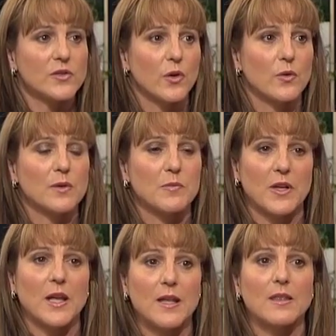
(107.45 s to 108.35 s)
So
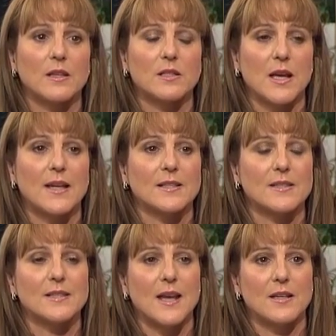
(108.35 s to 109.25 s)
the key thing to
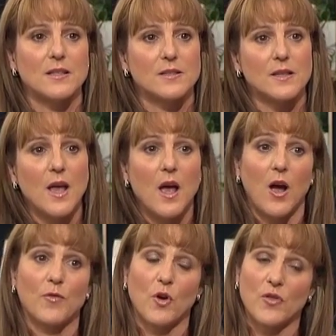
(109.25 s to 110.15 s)
understand is
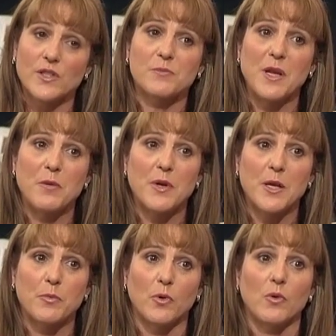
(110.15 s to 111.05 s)
I've got this many
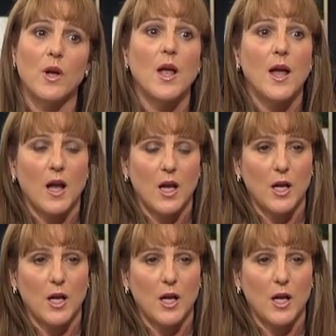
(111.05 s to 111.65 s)
people, mm -hmm.